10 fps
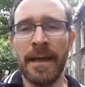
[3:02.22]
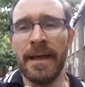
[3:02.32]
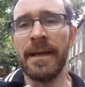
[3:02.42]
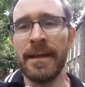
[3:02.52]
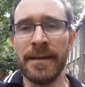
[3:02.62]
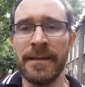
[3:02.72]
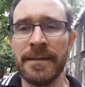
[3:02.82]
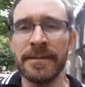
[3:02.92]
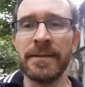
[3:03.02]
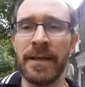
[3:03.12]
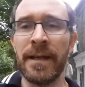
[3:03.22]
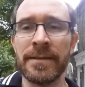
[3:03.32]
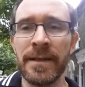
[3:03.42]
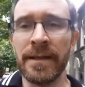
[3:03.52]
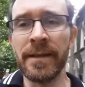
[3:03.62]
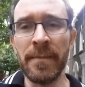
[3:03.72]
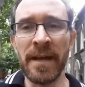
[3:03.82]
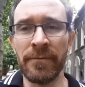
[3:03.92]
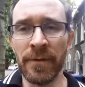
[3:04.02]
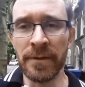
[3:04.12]
and untie the
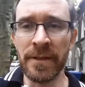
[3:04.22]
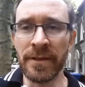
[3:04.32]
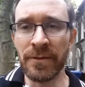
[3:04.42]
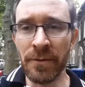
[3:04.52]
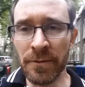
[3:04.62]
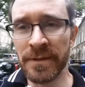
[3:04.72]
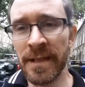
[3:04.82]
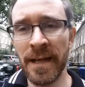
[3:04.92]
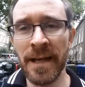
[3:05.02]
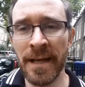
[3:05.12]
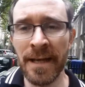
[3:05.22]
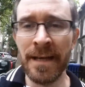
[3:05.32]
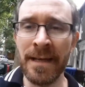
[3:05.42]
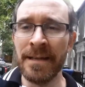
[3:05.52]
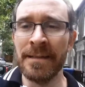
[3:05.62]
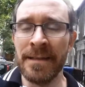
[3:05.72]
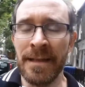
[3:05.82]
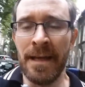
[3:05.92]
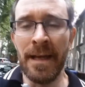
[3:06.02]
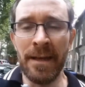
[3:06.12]
manifold and exhaust.
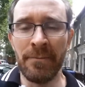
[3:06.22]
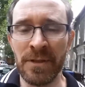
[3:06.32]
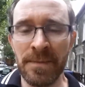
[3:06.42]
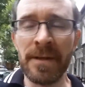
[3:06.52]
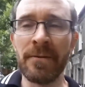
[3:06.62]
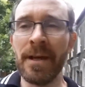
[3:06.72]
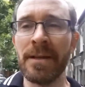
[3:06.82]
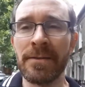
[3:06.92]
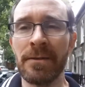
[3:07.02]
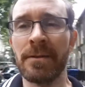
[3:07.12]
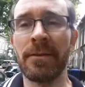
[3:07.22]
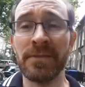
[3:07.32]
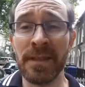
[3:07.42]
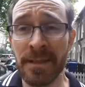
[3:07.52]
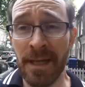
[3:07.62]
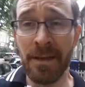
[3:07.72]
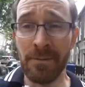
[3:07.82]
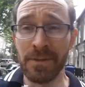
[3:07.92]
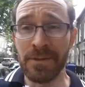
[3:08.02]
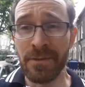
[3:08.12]
And we spent a grand total of 6
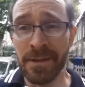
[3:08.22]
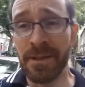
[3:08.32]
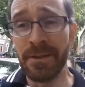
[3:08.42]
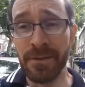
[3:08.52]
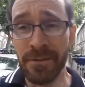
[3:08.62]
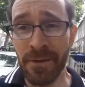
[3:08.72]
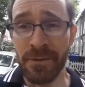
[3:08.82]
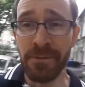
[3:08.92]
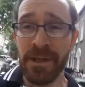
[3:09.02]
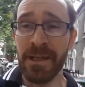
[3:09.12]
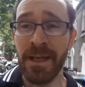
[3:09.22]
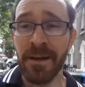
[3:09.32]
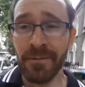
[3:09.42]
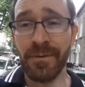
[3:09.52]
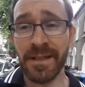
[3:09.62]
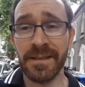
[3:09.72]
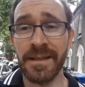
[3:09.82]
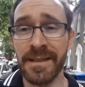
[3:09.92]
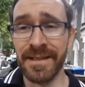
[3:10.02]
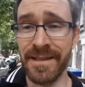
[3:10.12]
hours trying to undo 3
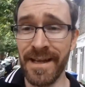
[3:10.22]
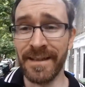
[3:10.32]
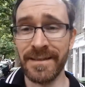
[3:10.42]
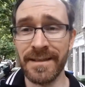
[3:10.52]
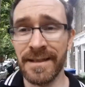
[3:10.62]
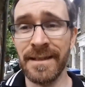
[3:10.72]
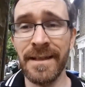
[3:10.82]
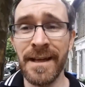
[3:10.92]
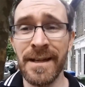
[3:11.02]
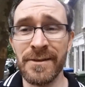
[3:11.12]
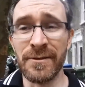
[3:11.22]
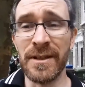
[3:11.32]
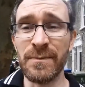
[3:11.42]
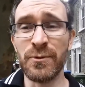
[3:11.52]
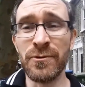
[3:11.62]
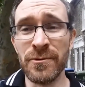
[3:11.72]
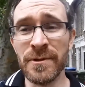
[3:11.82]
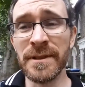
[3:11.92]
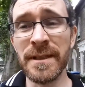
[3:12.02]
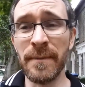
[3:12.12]
rusty nuts. Took us
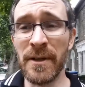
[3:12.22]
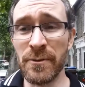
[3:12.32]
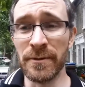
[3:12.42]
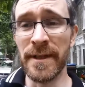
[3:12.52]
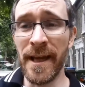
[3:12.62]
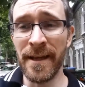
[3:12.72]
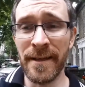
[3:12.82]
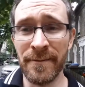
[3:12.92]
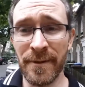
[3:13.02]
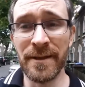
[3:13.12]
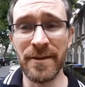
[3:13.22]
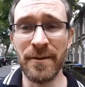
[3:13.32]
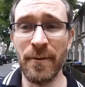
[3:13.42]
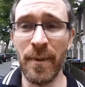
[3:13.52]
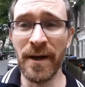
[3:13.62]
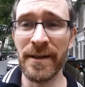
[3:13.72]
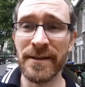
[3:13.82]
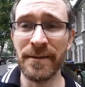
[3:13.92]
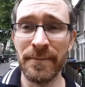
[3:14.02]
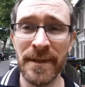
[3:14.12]
pretty much all day. We had to go buy
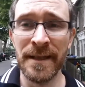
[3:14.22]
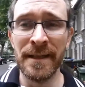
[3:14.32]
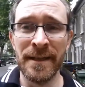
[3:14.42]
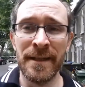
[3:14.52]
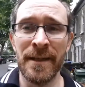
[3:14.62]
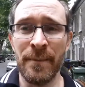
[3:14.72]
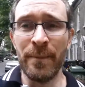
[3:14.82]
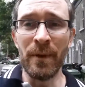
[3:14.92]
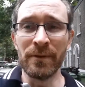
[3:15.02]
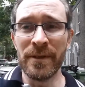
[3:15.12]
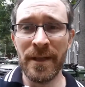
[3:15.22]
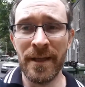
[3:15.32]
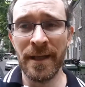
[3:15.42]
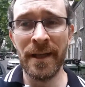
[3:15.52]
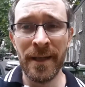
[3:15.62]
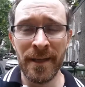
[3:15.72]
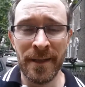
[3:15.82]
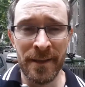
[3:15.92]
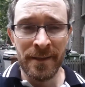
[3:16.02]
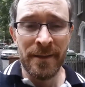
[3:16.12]
some bolt
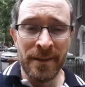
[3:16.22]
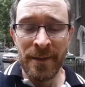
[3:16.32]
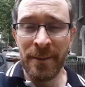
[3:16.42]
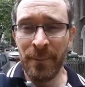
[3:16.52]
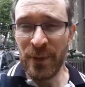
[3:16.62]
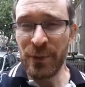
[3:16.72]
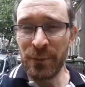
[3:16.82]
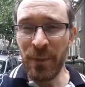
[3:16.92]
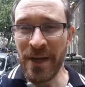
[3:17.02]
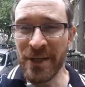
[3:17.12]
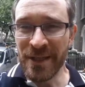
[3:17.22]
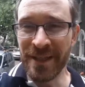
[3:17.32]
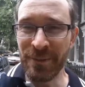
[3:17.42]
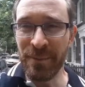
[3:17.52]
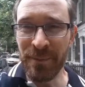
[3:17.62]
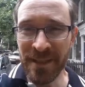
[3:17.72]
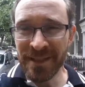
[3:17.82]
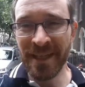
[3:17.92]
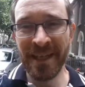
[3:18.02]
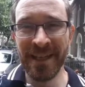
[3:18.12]
persuasion equipment